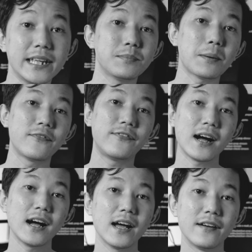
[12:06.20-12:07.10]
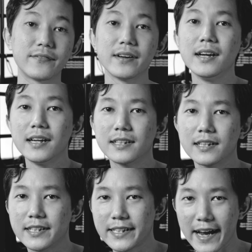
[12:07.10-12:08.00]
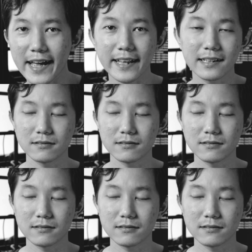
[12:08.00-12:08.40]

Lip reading: Tip number 5. Share.